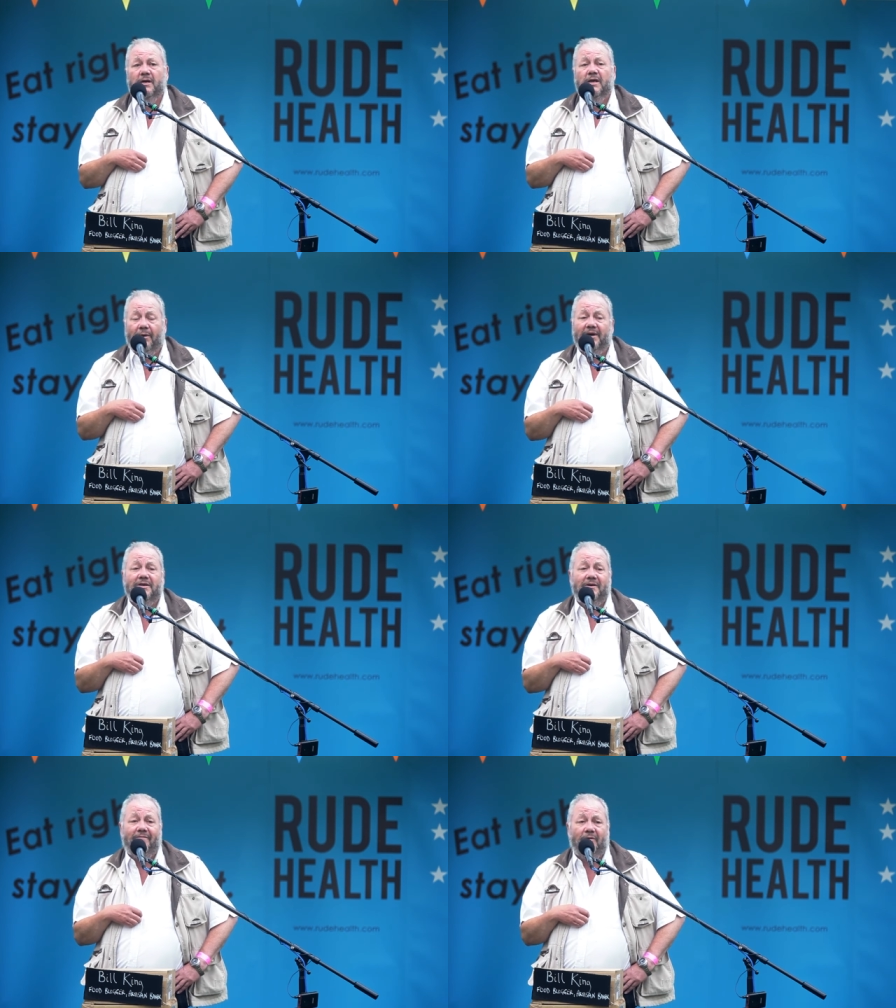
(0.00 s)
Now, I
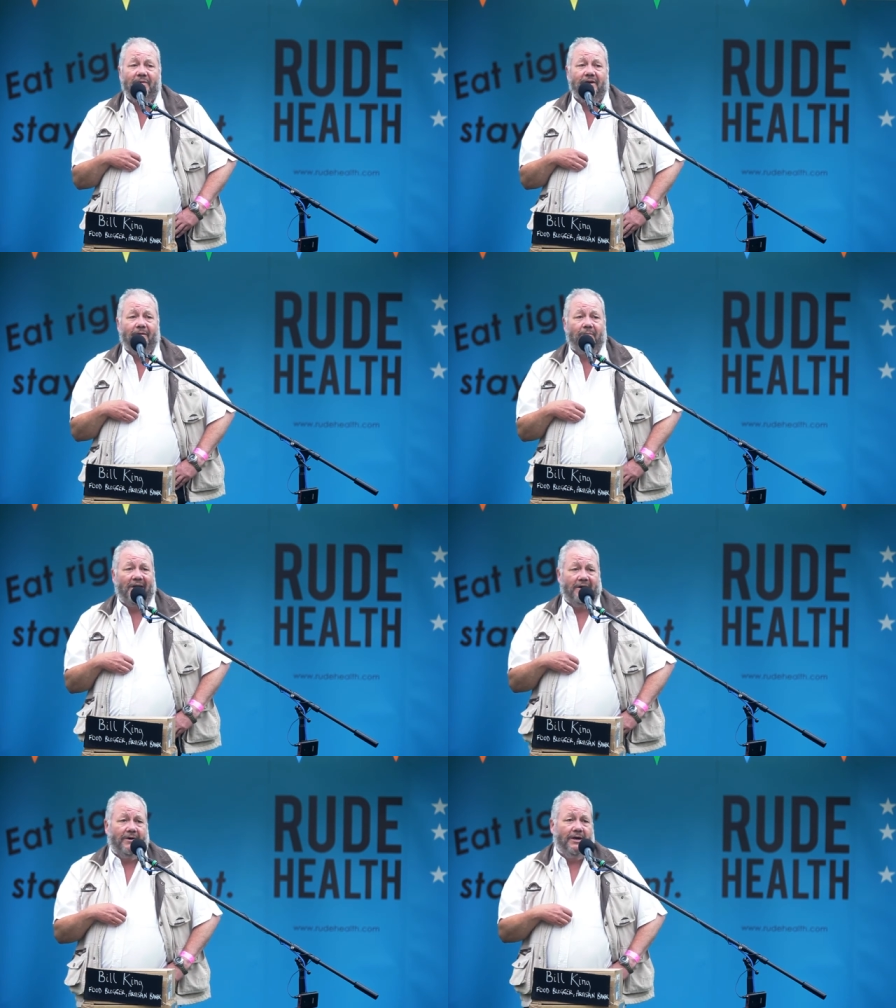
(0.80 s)
do have a bit of a
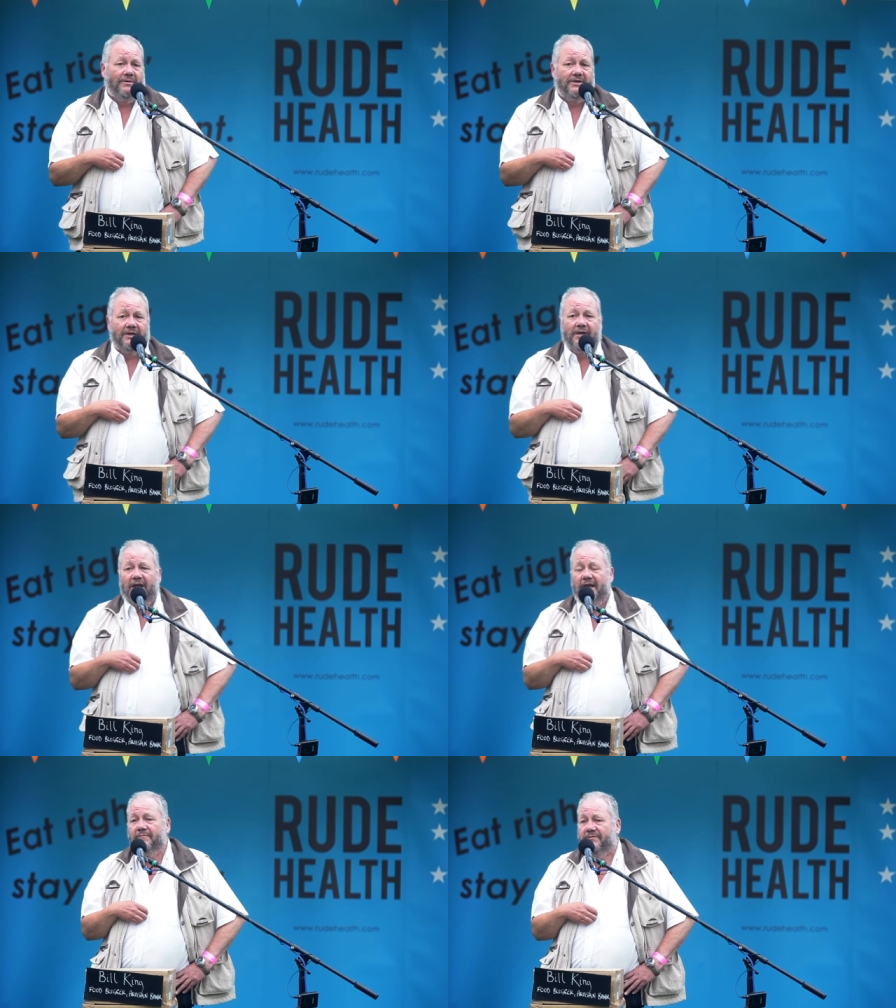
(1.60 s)
background
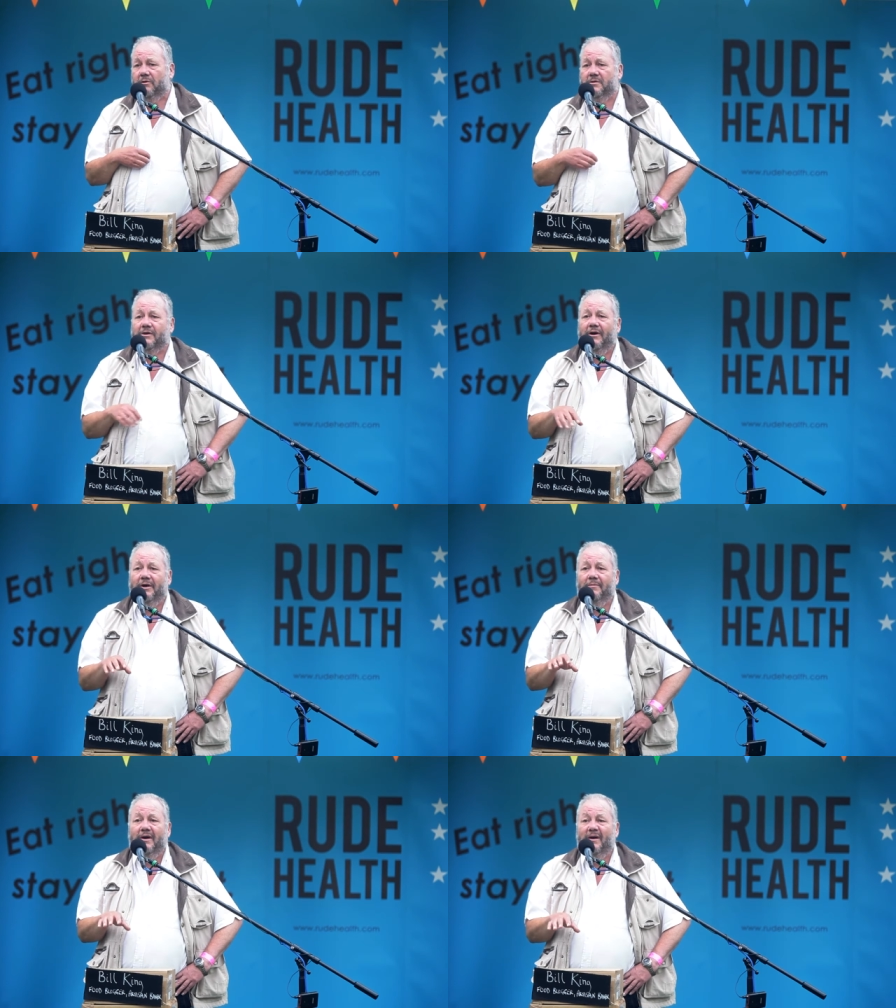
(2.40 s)
in food, so I
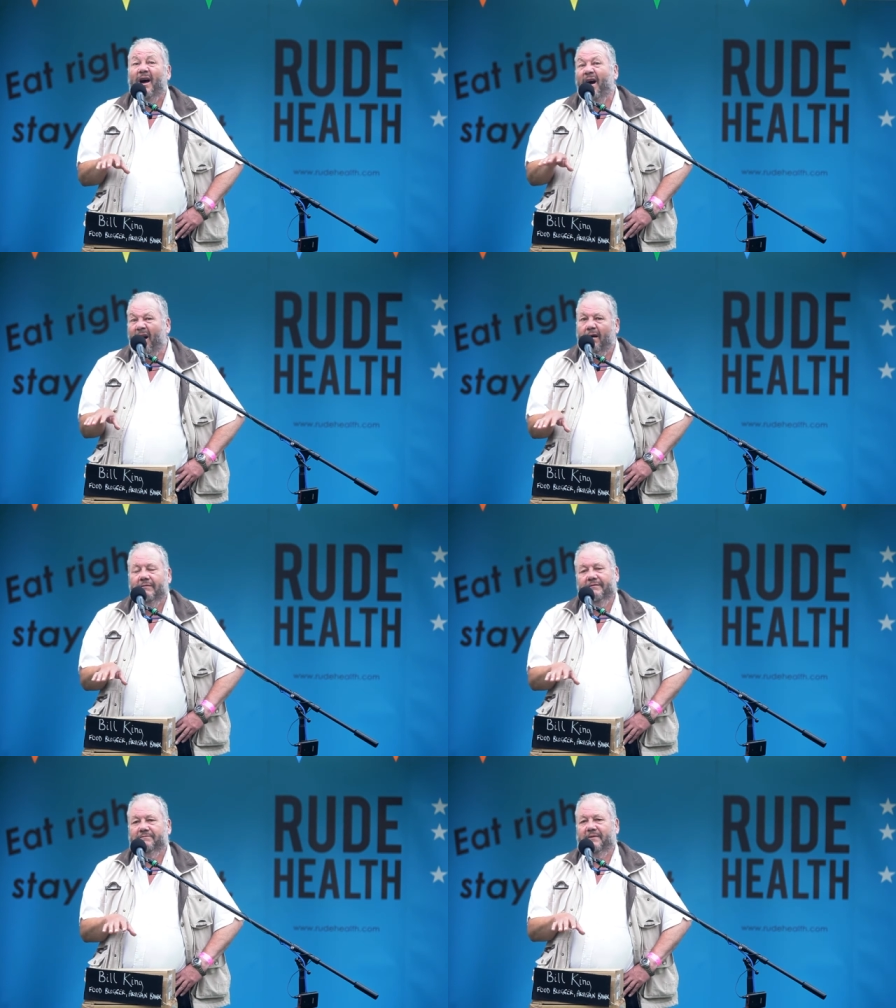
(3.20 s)
am
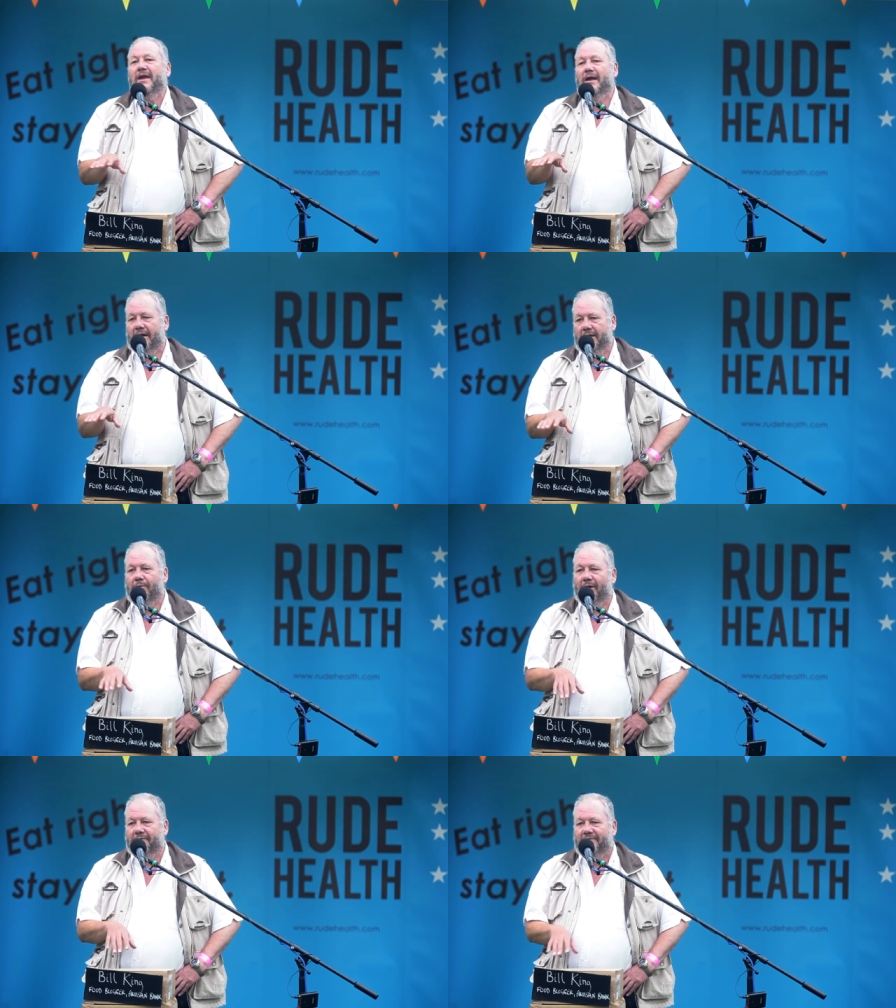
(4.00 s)
vaguely
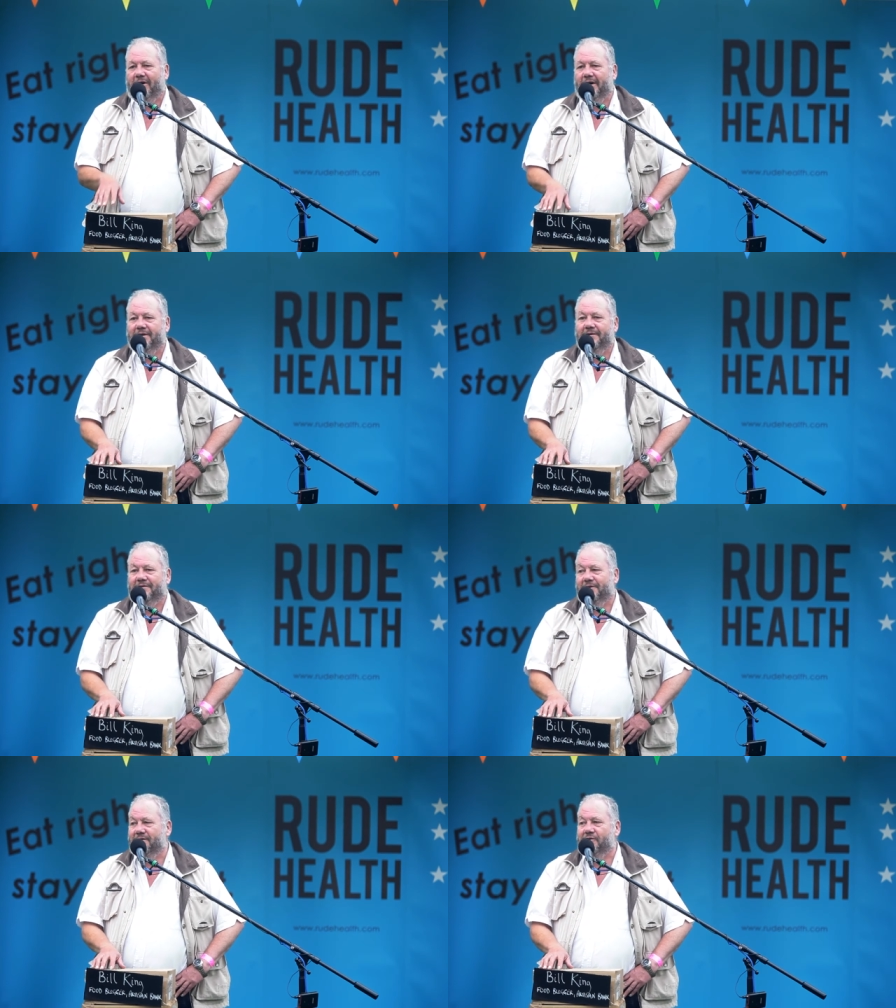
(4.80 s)
qualified
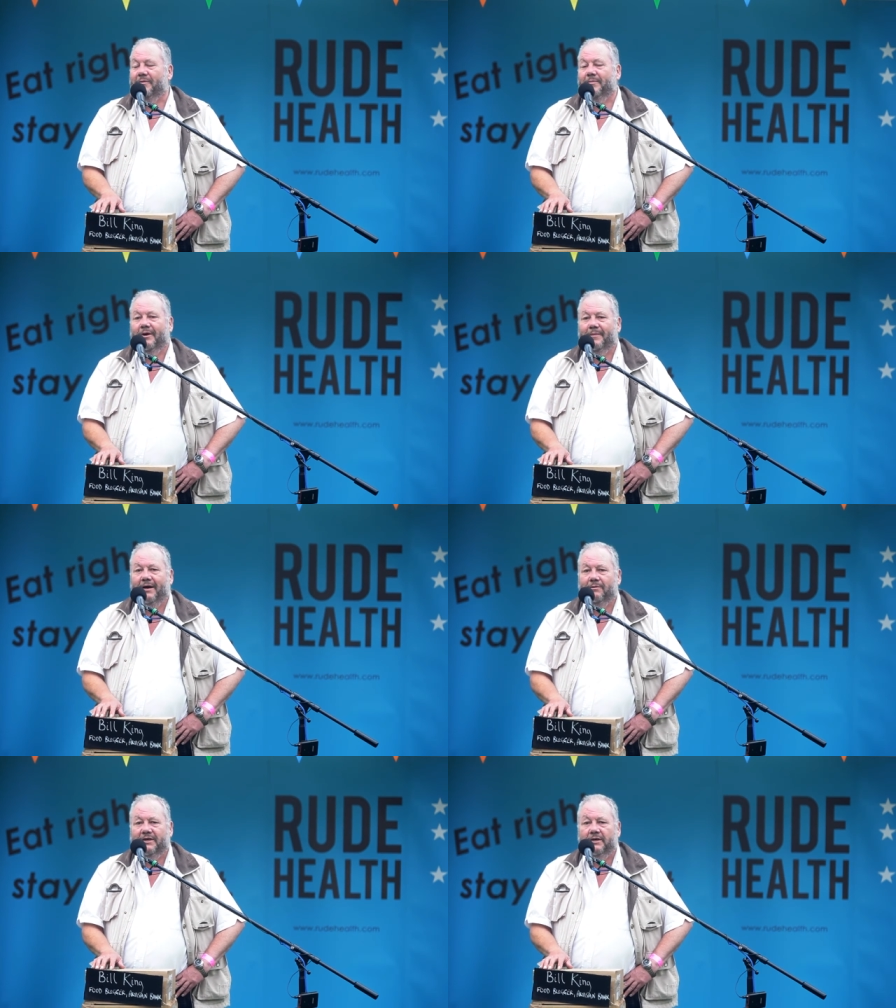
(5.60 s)
to scribble
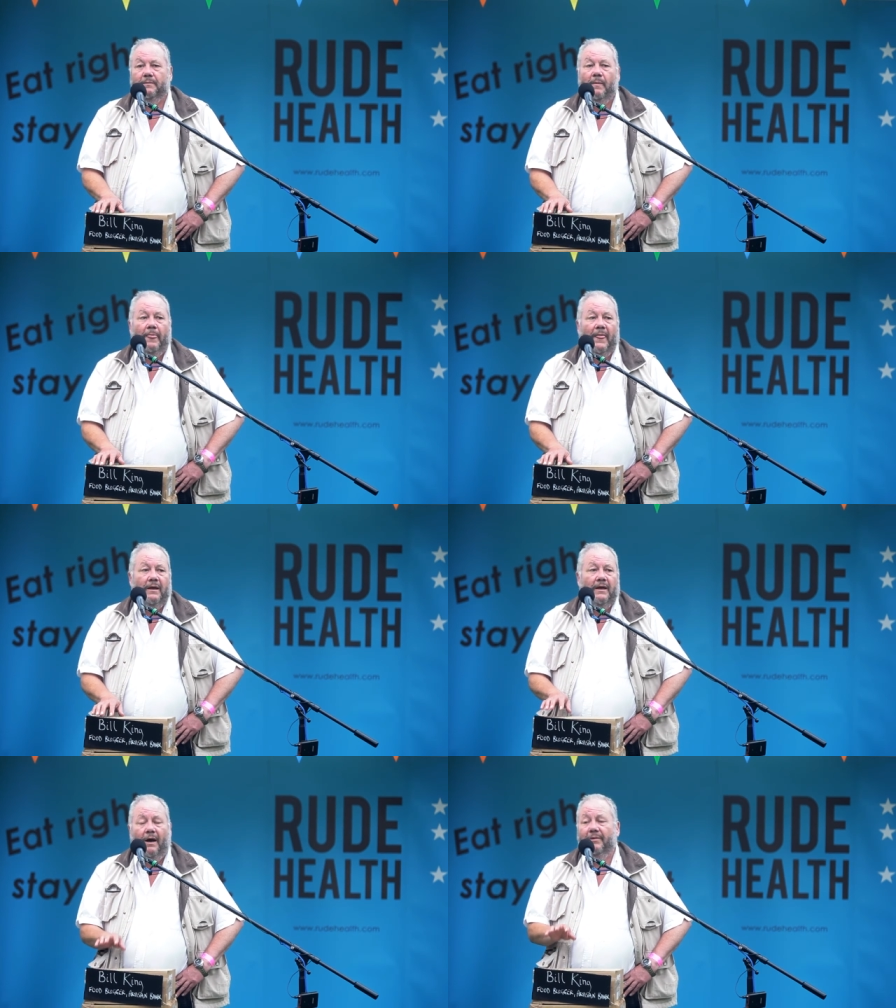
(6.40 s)
about it.
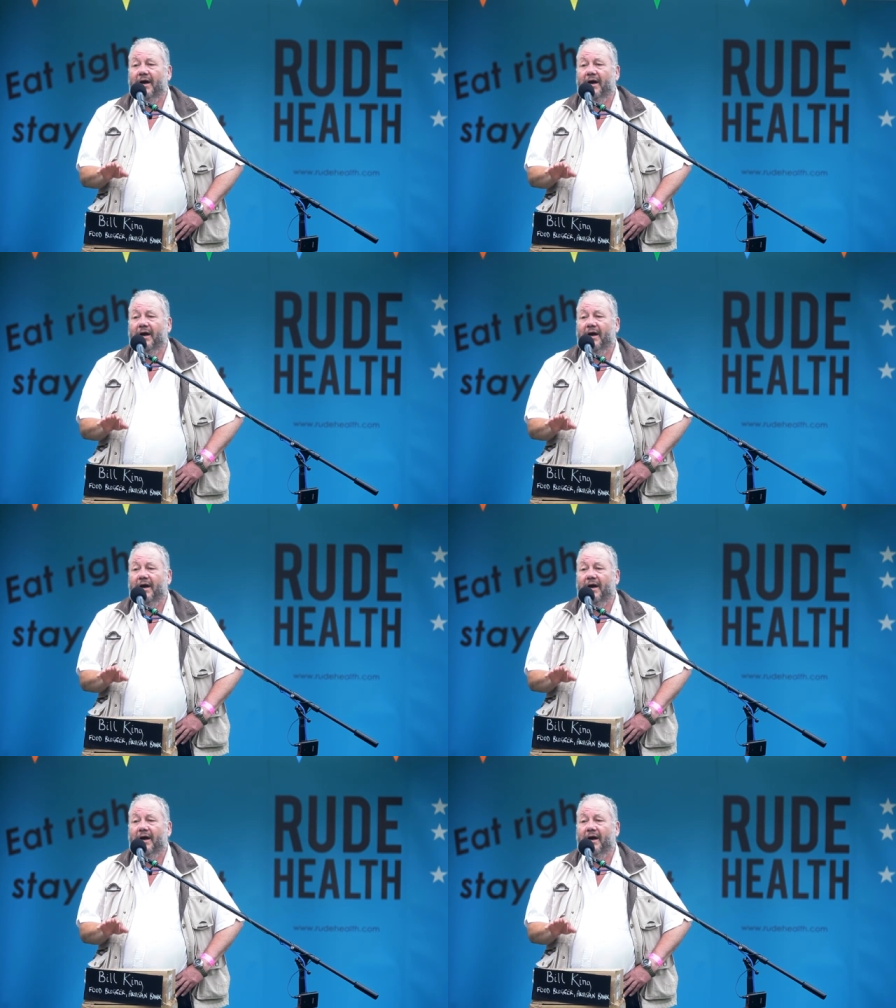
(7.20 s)
I mean,